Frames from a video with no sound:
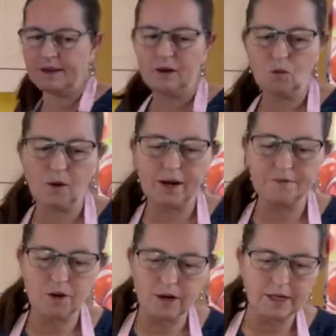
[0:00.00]
what
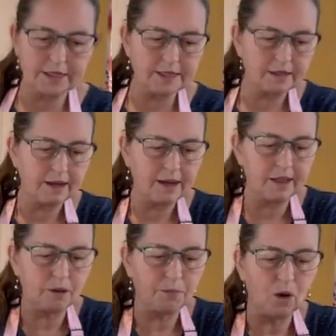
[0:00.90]
I've got in
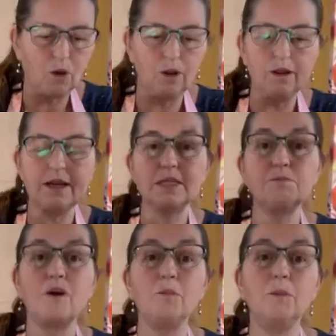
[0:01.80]
the bowl is
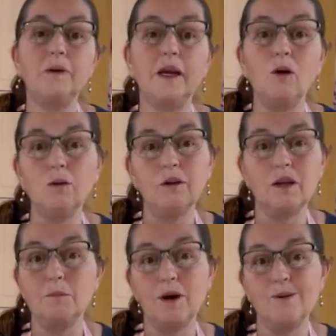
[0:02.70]
probably only
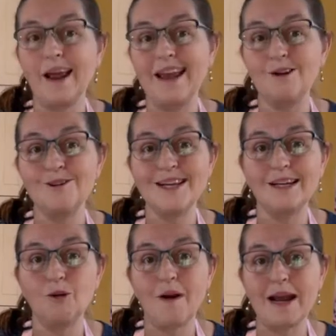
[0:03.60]
about 8 or
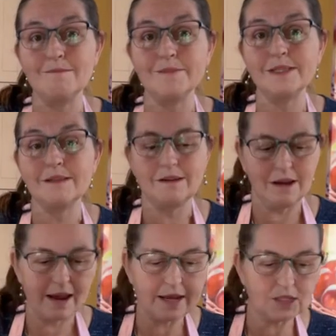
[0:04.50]
10 grams.
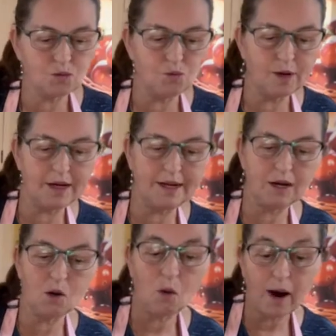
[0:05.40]
It's really
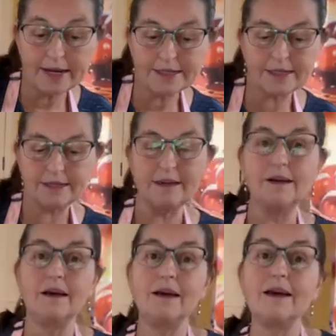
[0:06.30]
quite
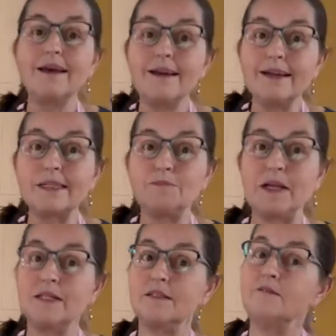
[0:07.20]

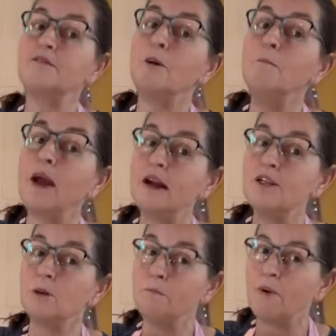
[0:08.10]
inexpensive compared
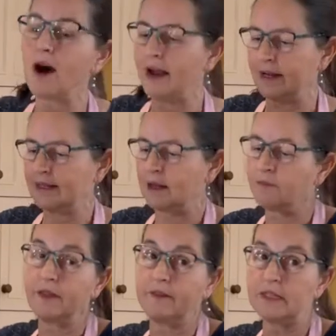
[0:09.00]
to buying
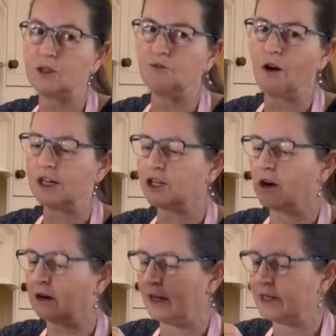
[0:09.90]
something that's raw
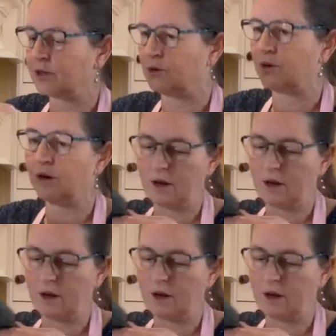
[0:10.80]
chocolate or